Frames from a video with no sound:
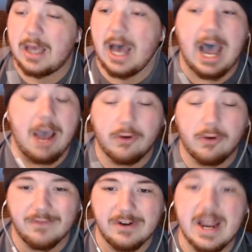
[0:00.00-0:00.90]
I would
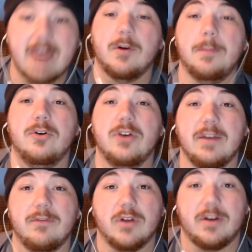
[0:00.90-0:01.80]
have never
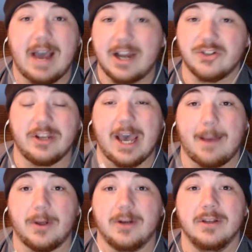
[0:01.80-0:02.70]
believed would have actually
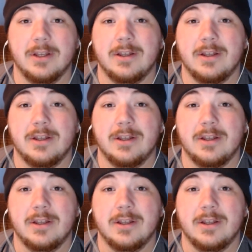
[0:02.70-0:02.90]
happened,